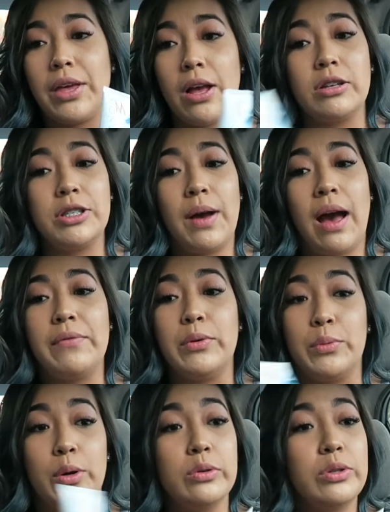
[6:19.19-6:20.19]
They also have a
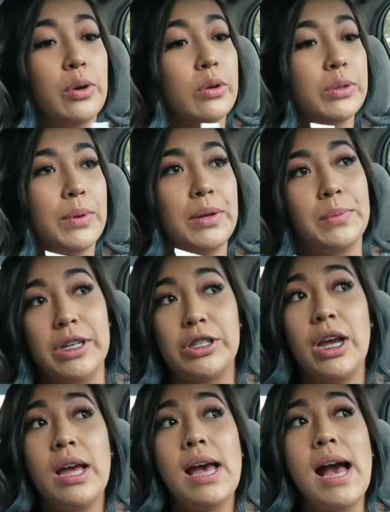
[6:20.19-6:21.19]
rose gold one, which